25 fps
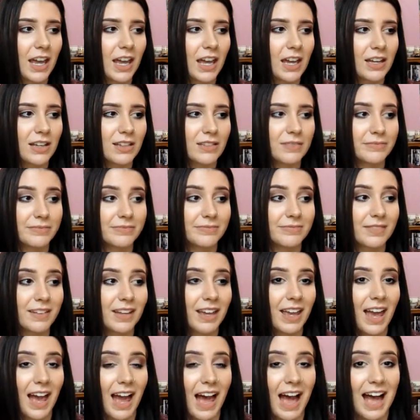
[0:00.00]
um,
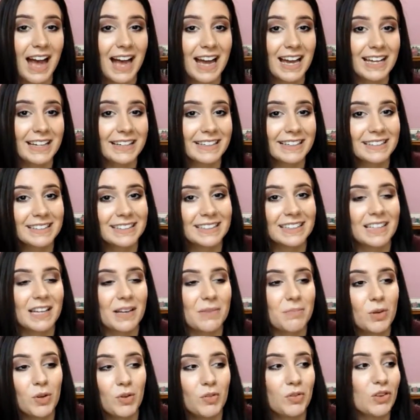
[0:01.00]
I
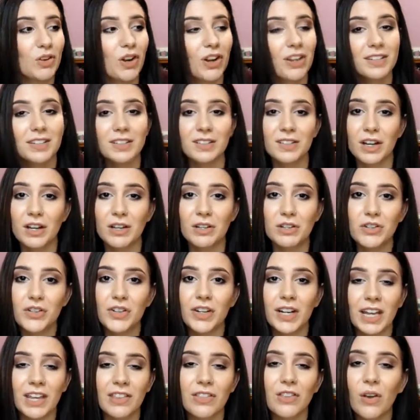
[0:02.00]
moved across the
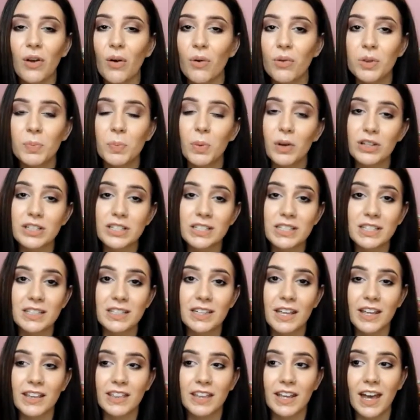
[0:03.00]
country and the only
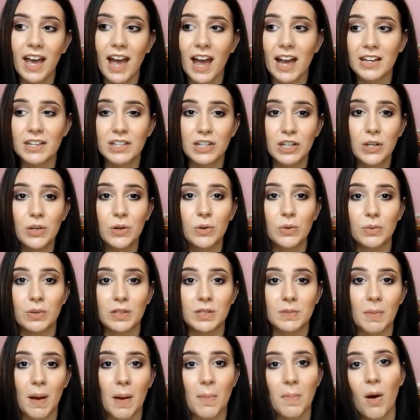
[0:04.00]
person that I knew
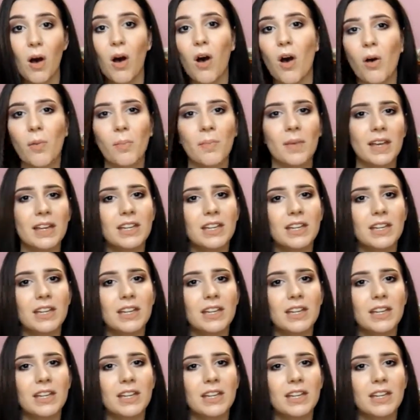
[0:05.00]
was my mom.